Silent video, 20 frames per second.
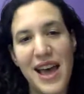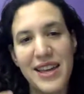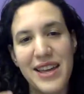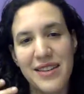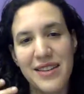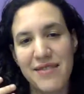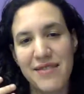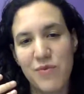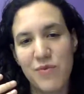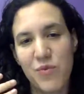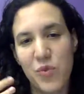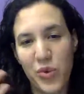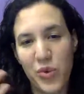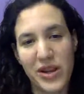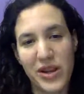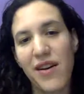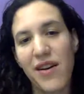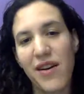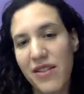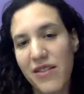I can
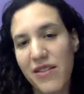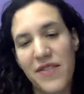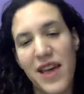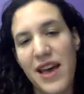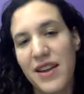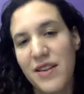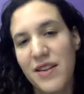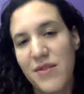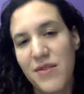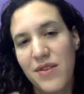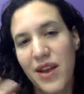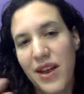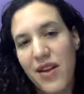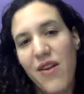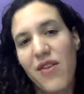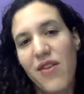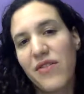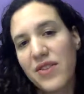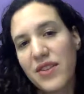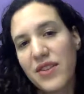bring all of that and,
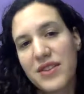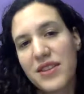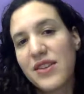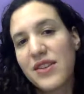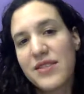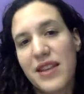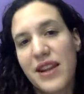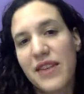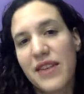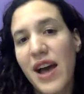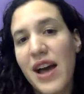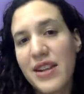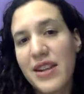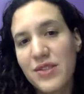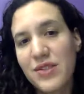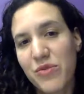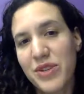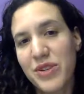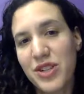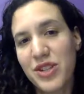and all of the skills that I've
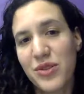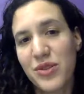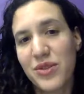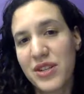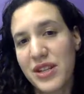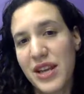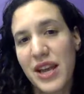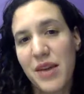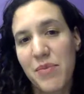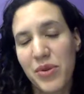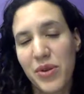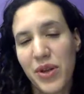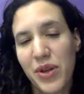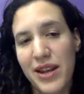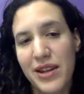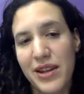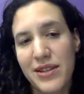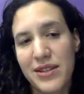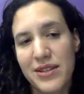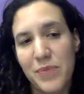got as a woman to the
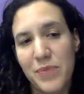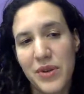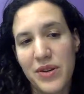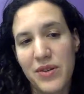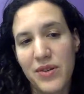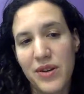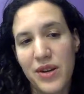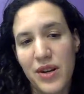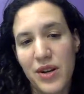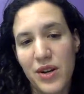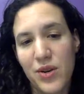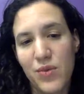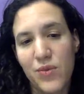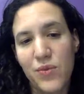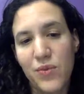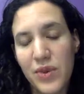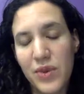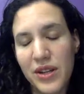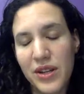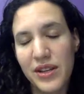table, and it's been
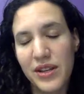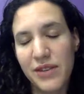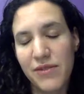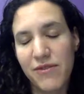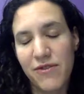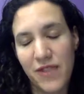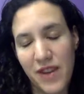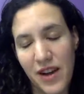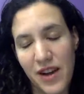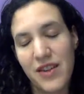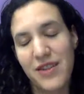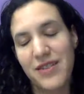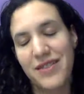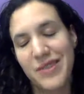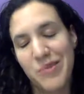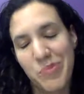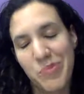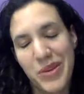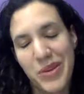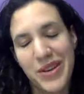really
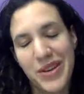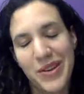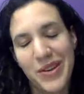fun to